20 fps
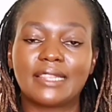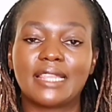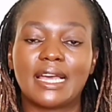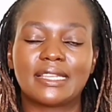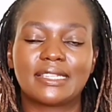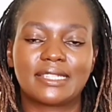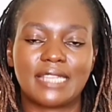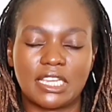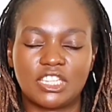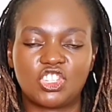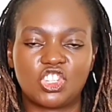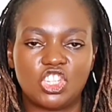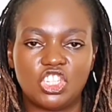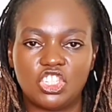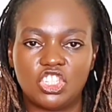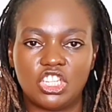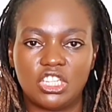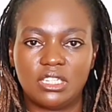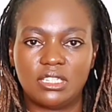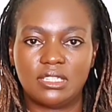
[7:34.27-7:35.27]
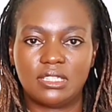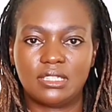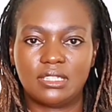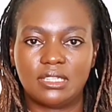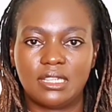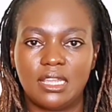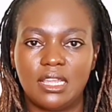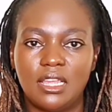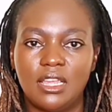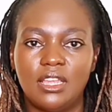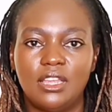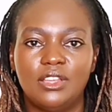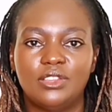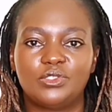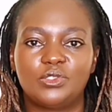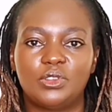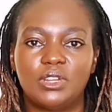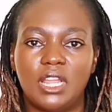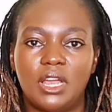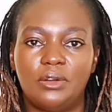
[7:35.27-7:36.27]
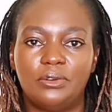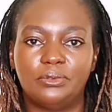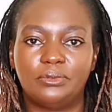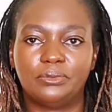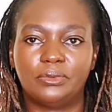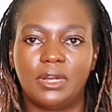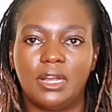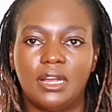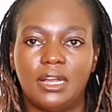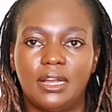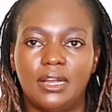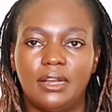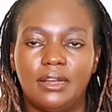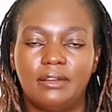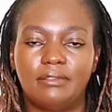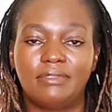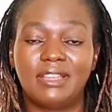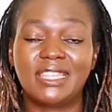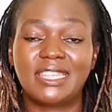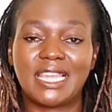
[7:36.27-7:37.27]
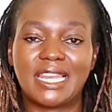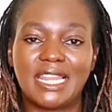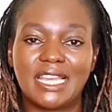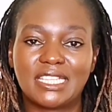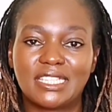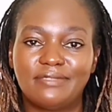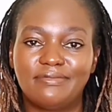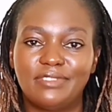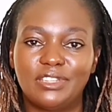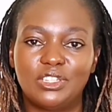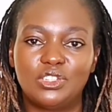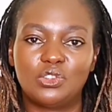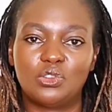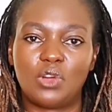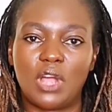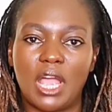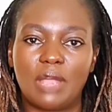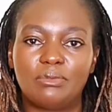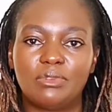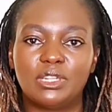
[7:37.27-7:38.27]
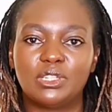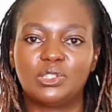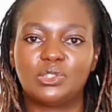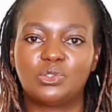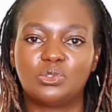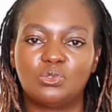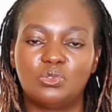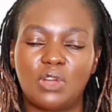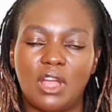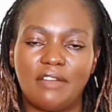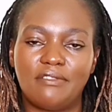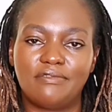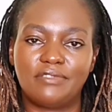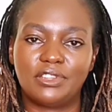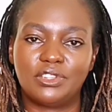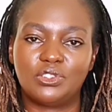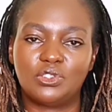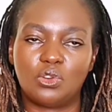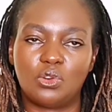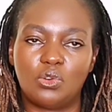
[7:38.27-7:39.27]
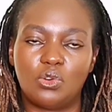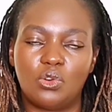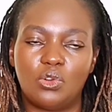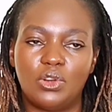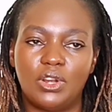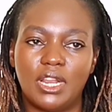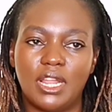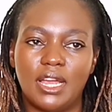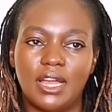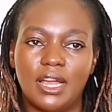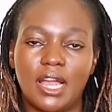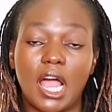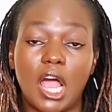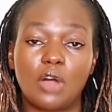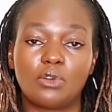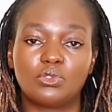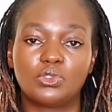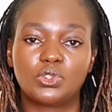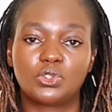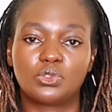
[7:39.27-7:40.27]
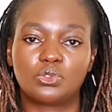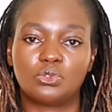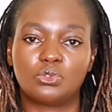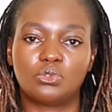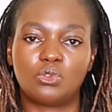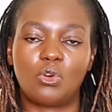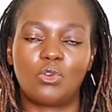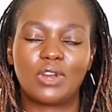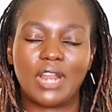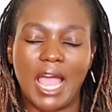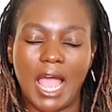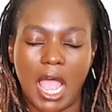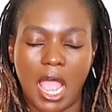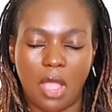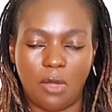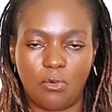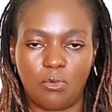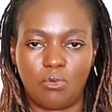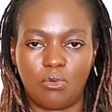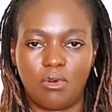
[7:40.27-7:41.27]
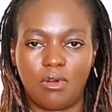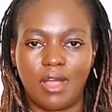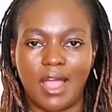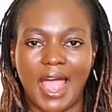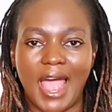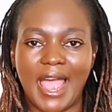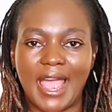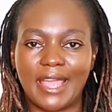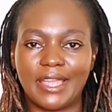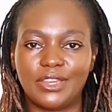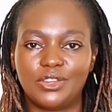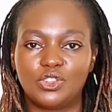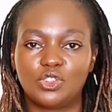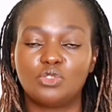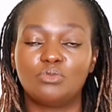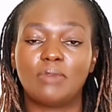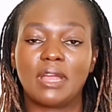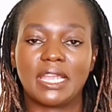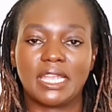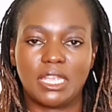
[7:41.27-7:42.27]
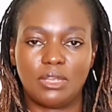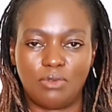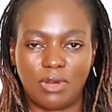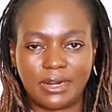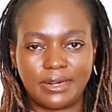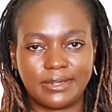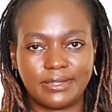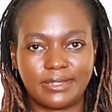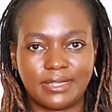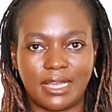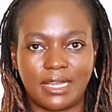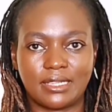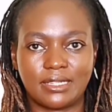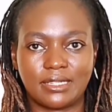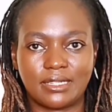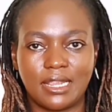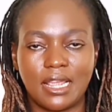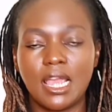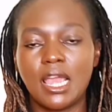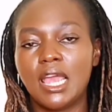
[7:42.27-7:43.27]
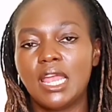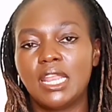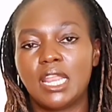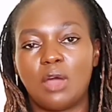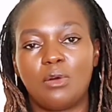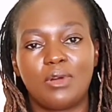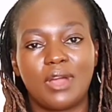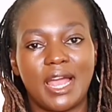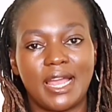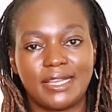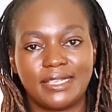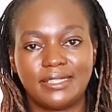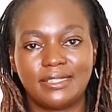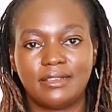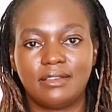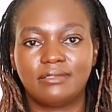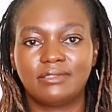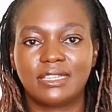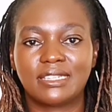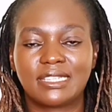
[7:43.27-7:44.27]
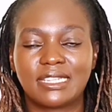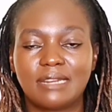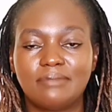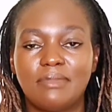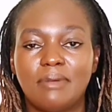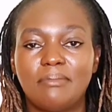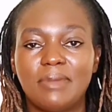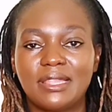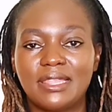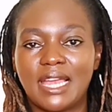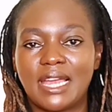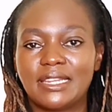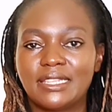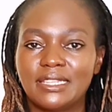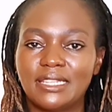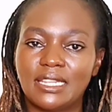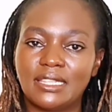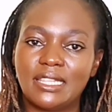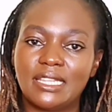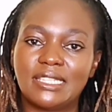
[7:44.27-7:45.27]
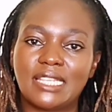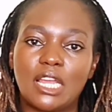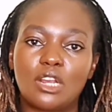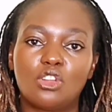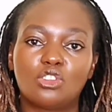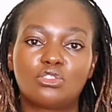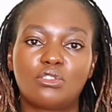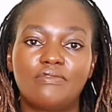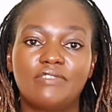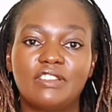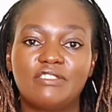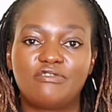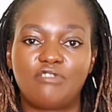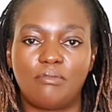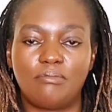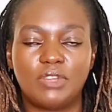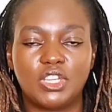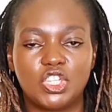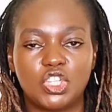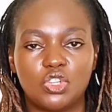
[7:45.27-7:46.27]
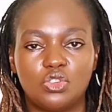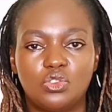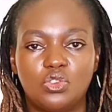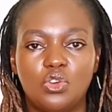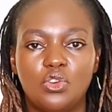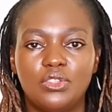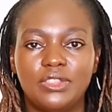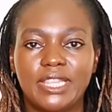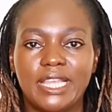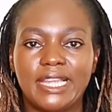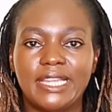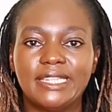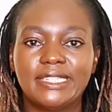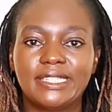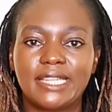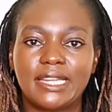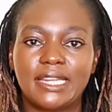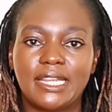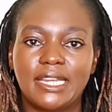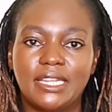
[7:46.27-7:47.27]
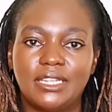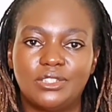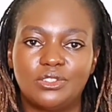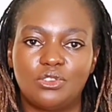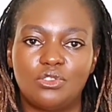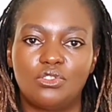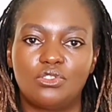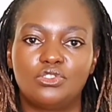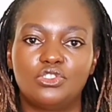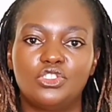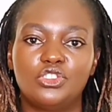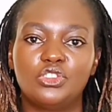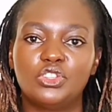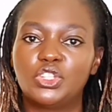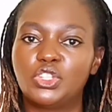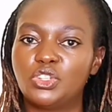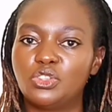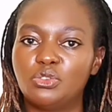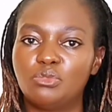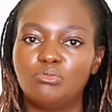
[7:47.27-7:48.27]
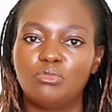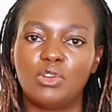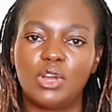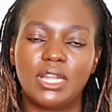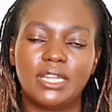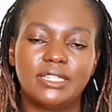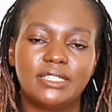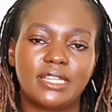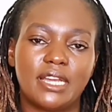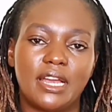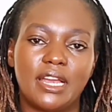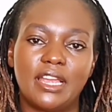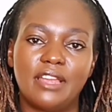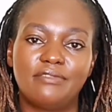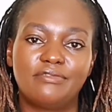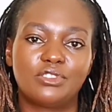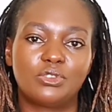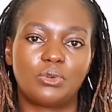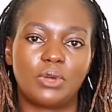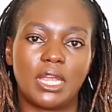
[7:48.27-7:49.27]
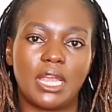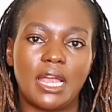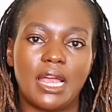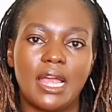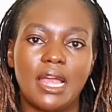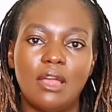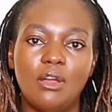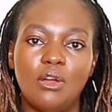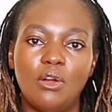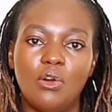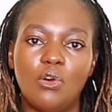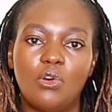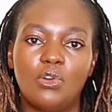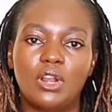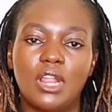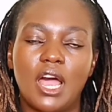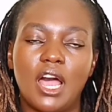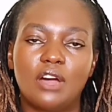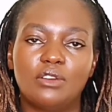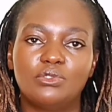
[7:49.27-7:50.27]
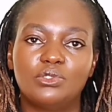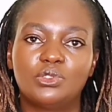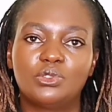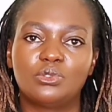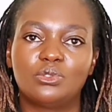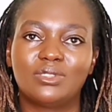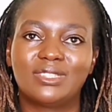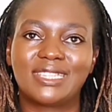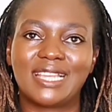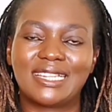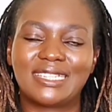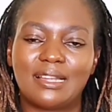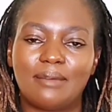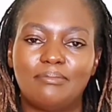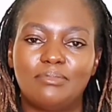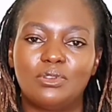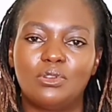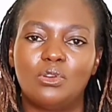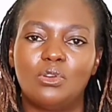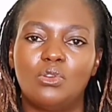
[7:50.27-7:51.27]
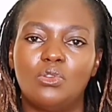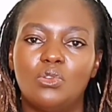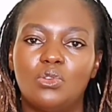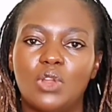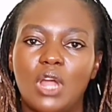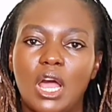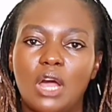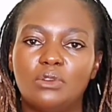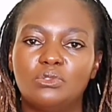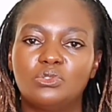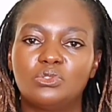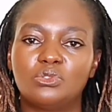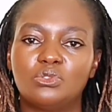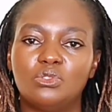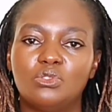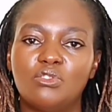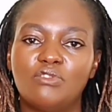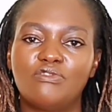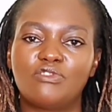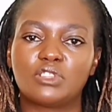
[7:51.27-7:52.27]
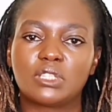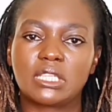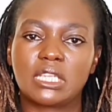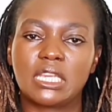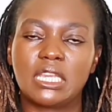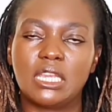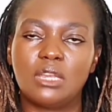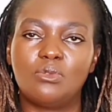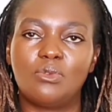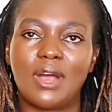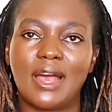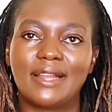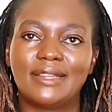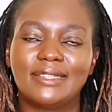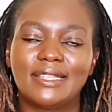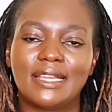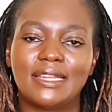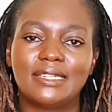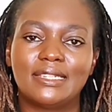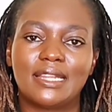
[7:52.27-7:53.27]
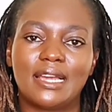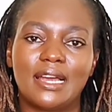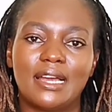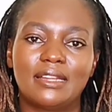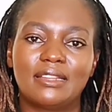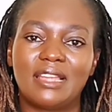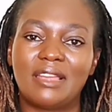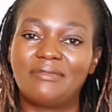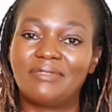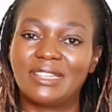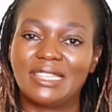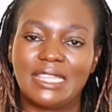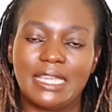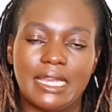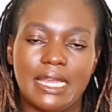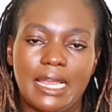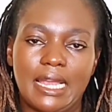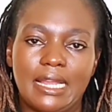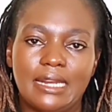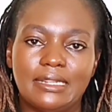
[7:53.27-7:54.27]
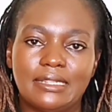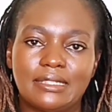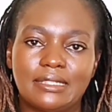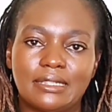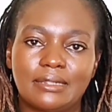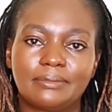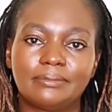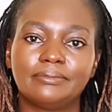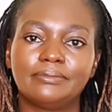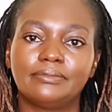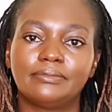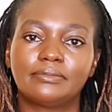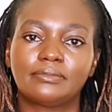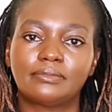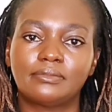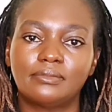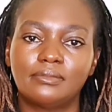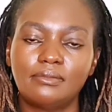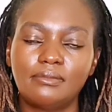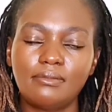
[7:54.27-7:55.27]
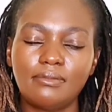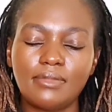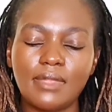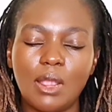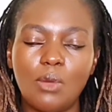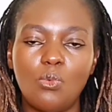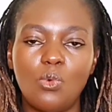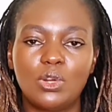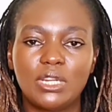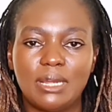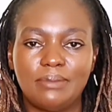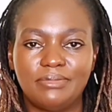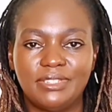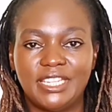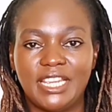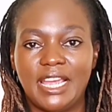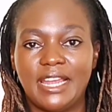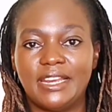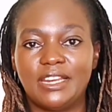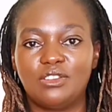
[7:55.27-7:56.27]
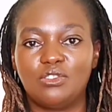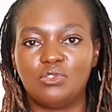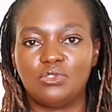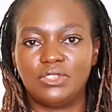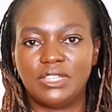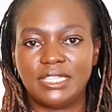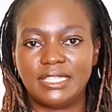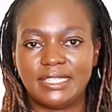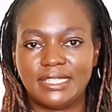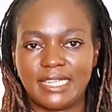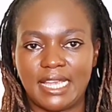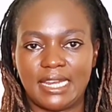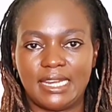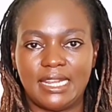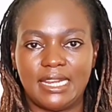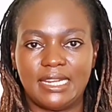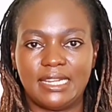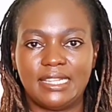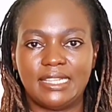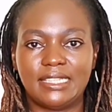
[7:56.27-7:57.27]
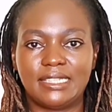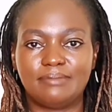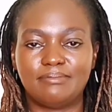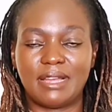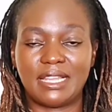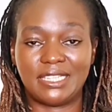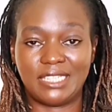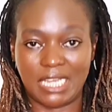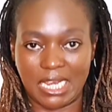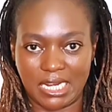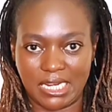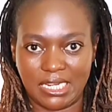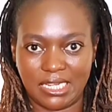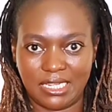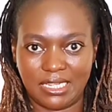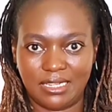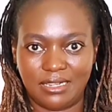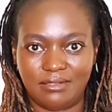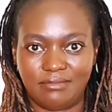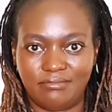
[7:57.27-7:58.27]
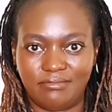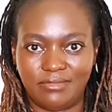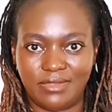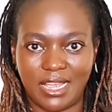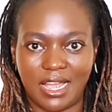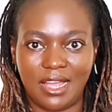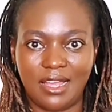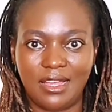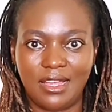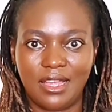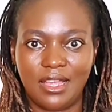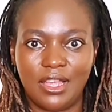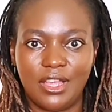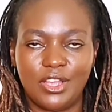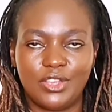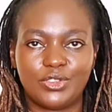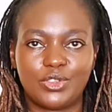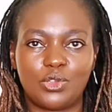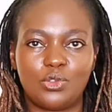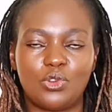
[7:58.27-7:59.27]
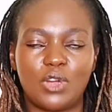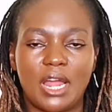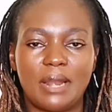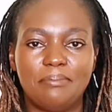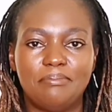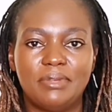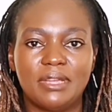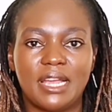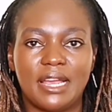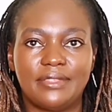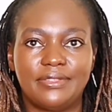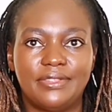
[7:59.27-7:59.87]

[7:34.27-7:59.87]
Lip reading: search engines. So now in the next video, I will do a video on how I do my keyword research. Now, guys, just remember that there's a lot of information on the internet, on YouTube, and everywhere on how to start a blog, on how to look for keywords, and everything else. What I'm sharing on this channel is my journey. Yeah. So you can pick a